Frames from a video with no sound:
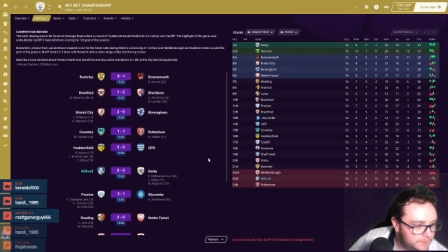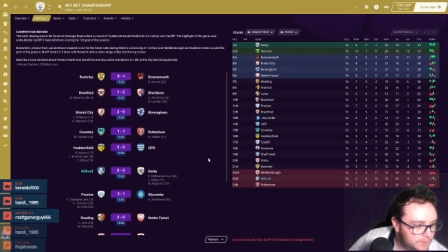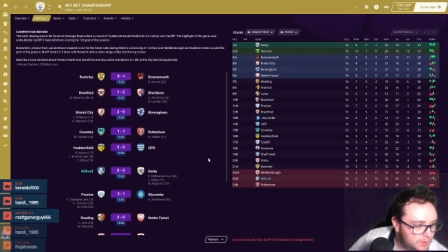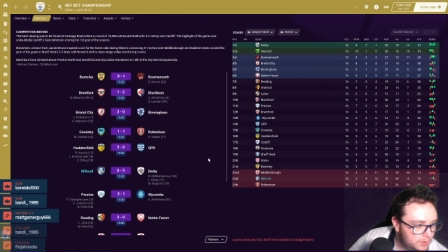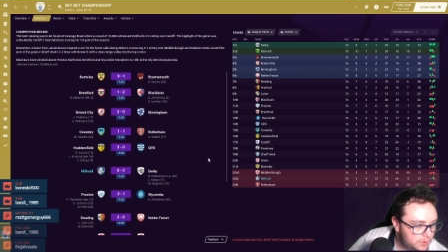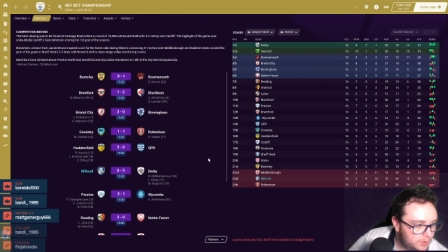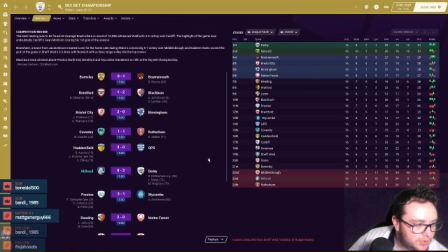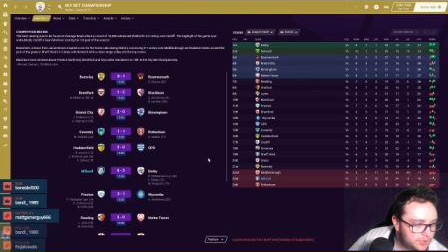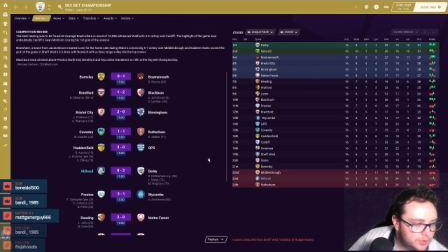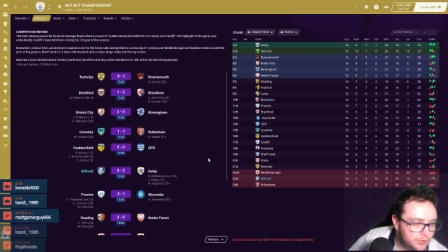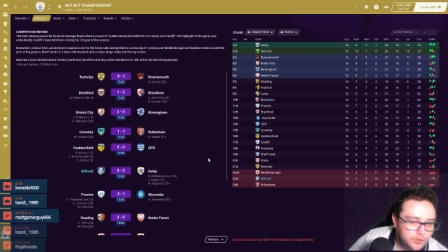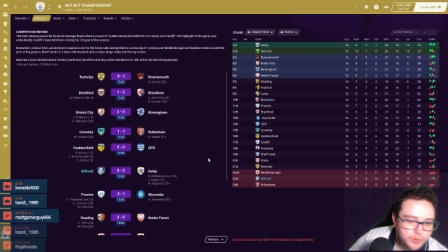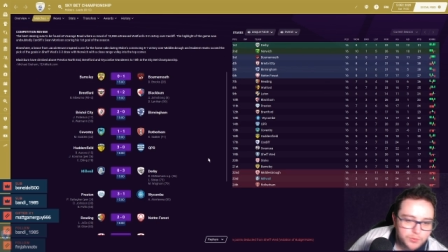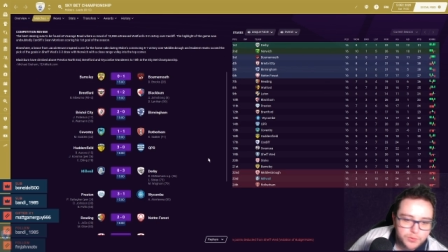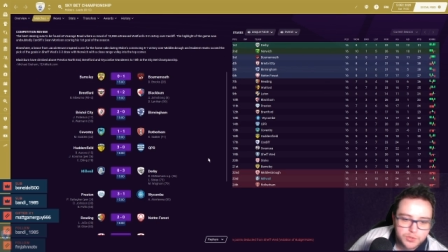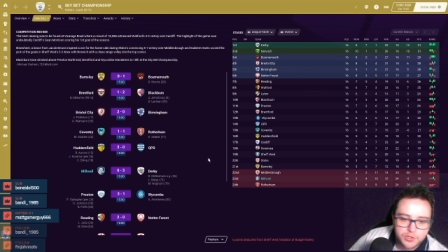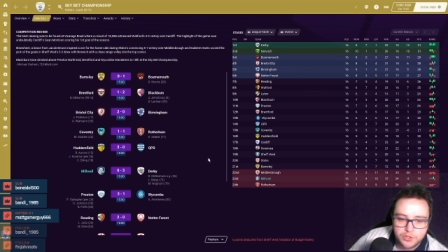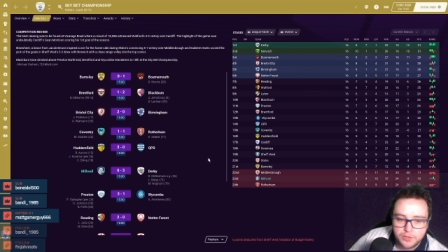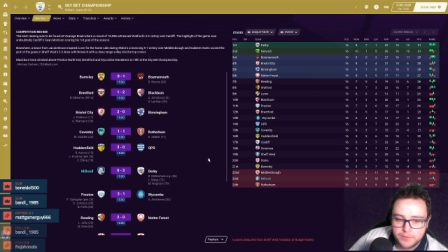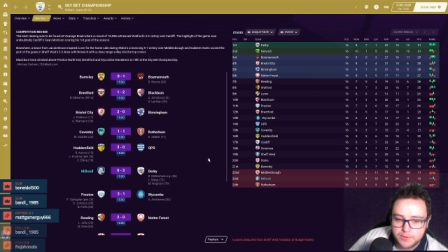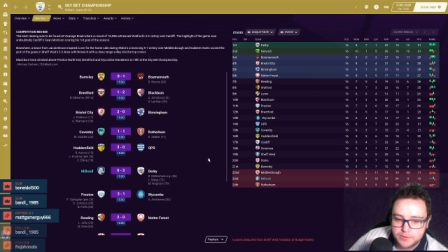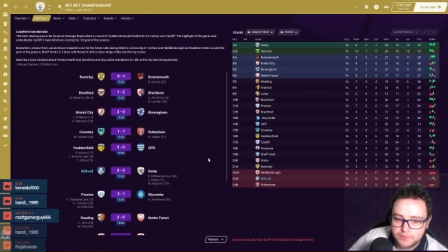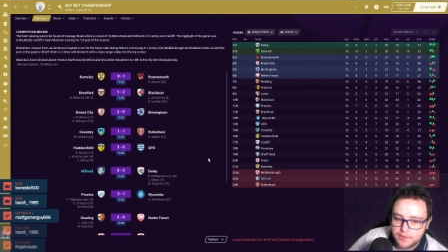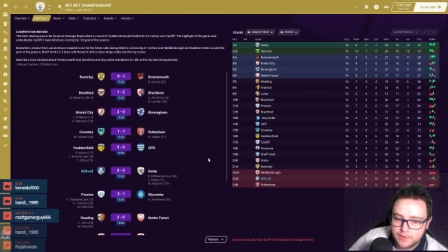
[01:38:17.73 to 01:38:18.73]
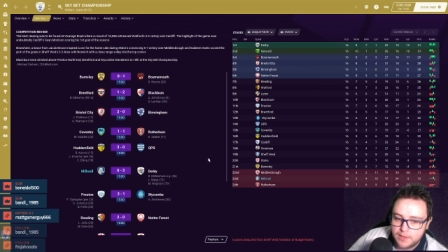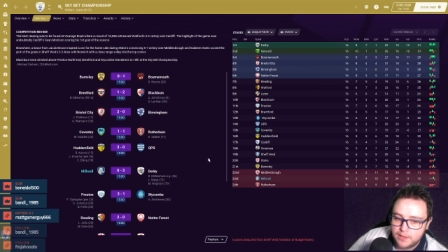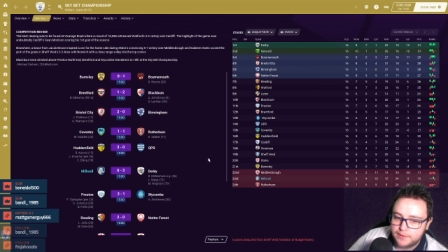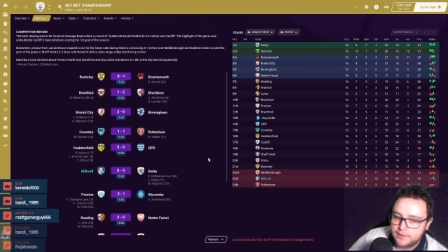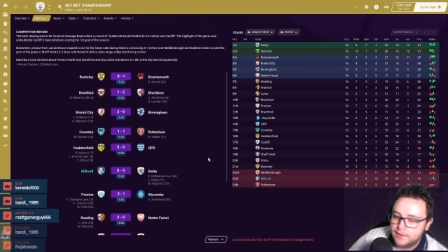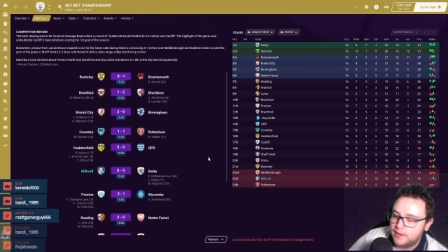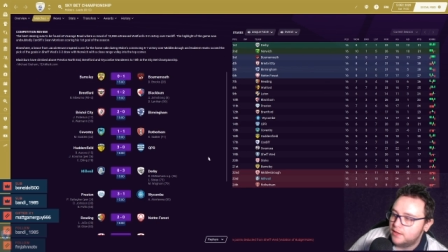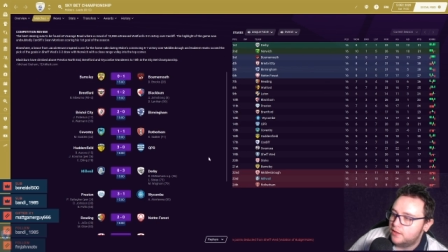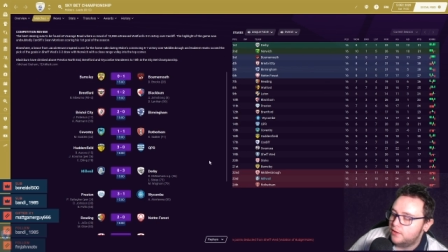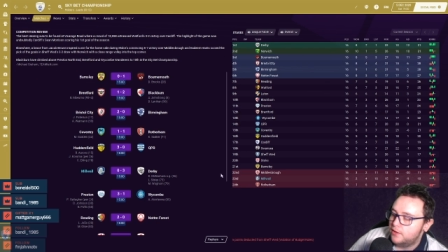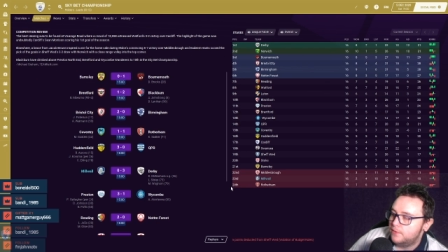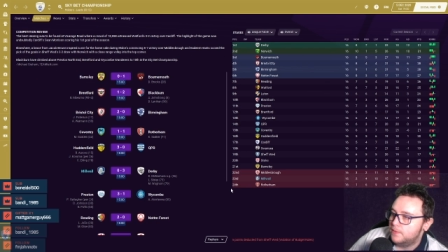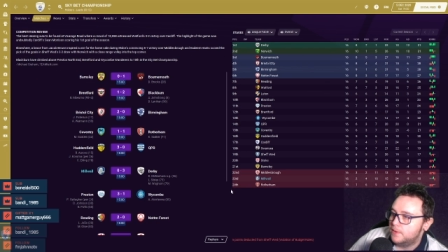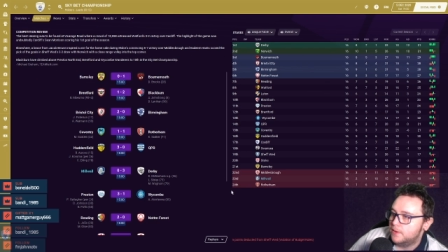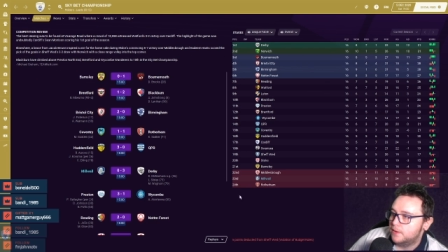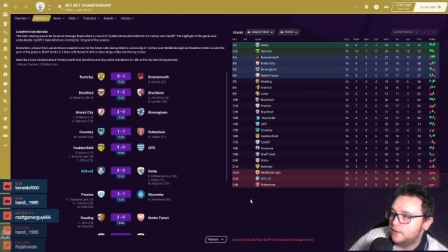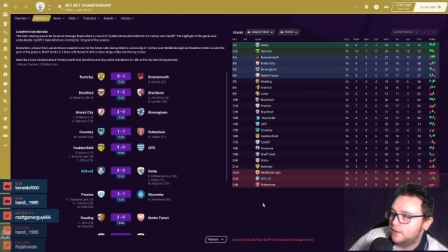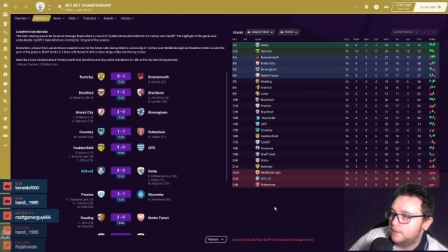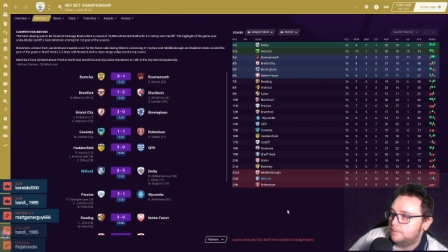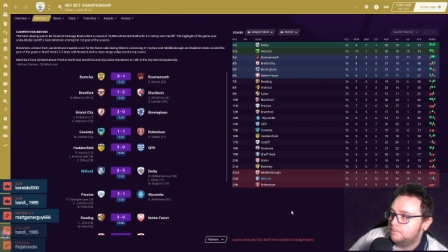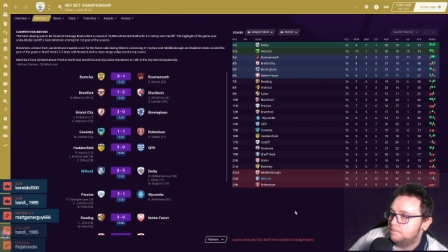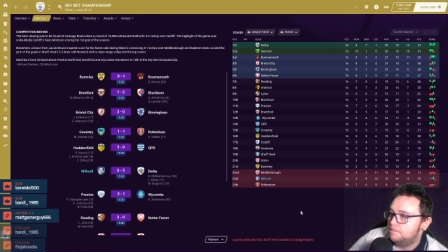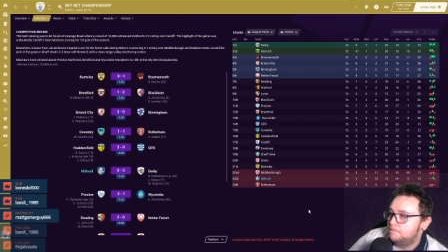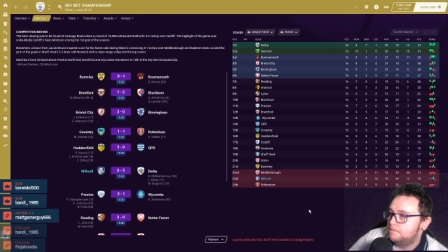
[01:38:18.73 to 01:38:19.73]
Oh, it's new sub as well. Thank you,
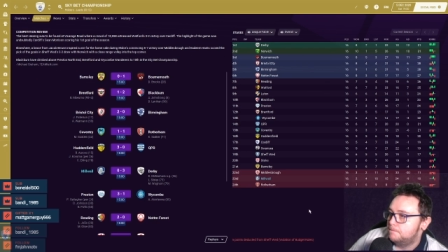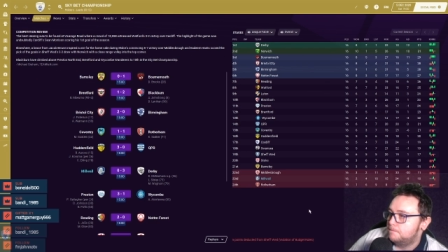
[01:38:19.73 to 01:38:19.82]
buddy.